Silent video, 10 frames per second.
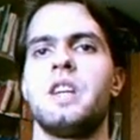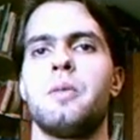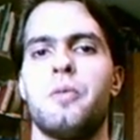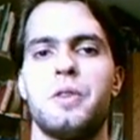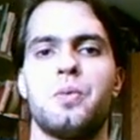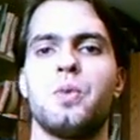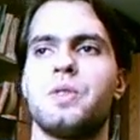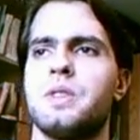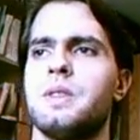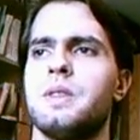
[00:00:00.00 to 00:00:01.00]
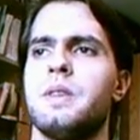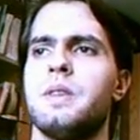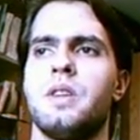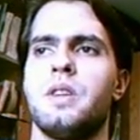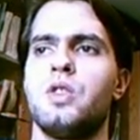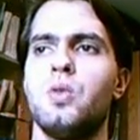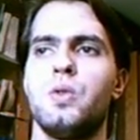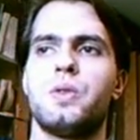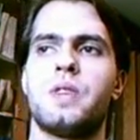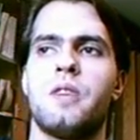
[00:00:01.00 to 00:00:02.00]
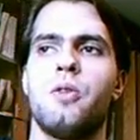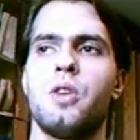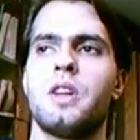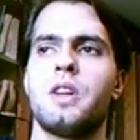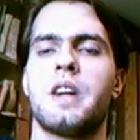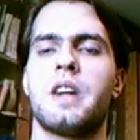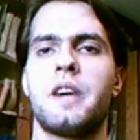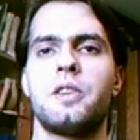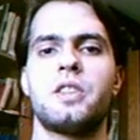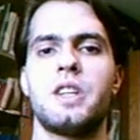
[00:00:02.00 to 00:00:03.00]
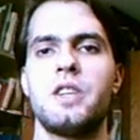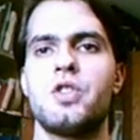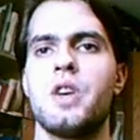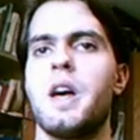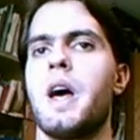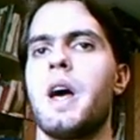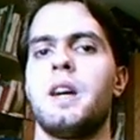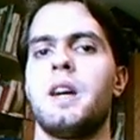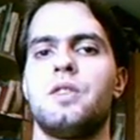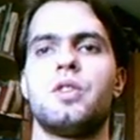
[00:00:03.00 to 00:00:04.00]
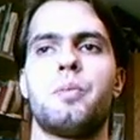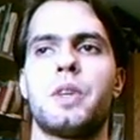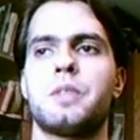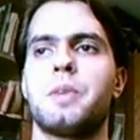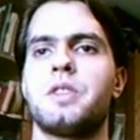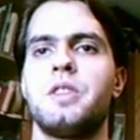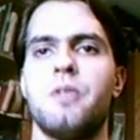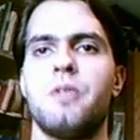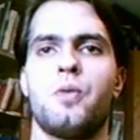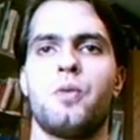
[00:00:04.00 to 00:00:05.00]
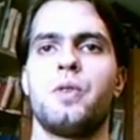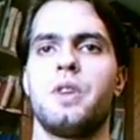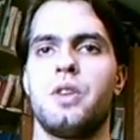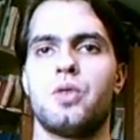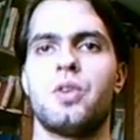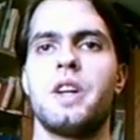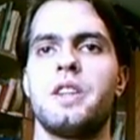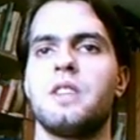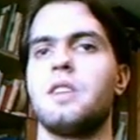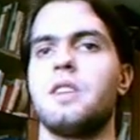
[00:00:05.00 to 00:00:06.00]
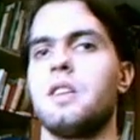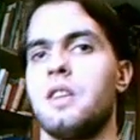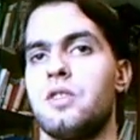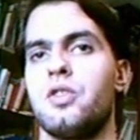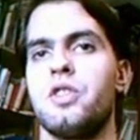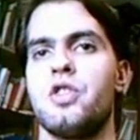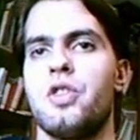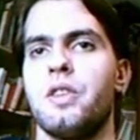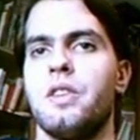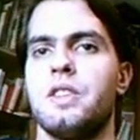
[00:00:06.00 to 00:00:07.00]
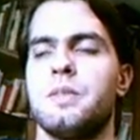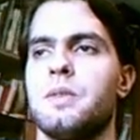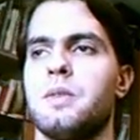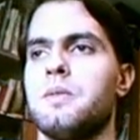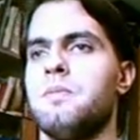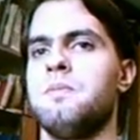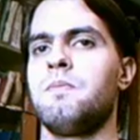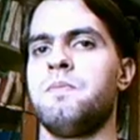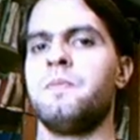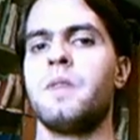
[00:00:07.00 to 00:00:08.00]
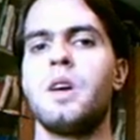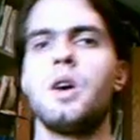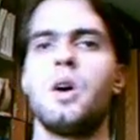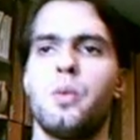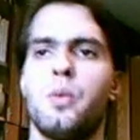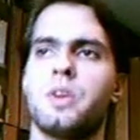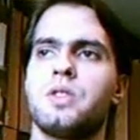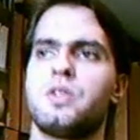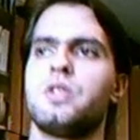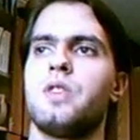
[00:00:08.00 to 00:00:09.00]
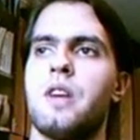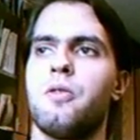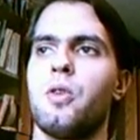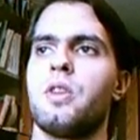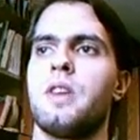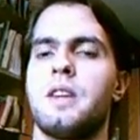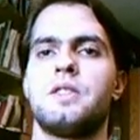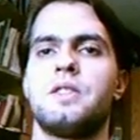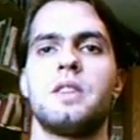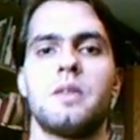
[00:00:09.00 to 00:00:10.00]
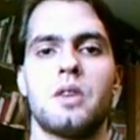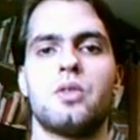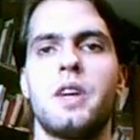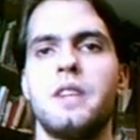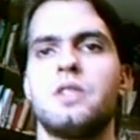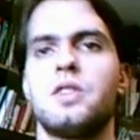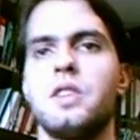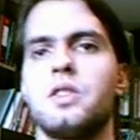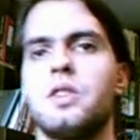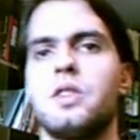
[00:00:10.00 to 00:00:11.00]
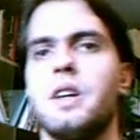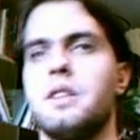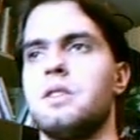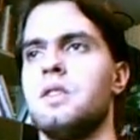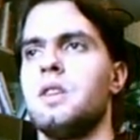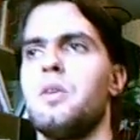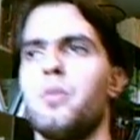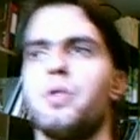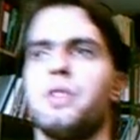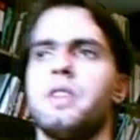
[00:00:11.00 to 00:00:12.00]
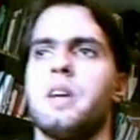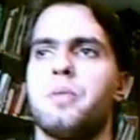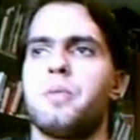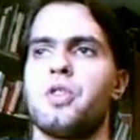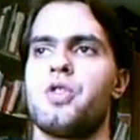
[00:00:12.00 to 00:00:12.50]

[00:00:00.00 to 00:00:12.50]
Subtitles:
the name of it was Julius Evola, Heritage and the Perspective of Ukrainian Traditionalists. We consider Evola as a great thinker, and we really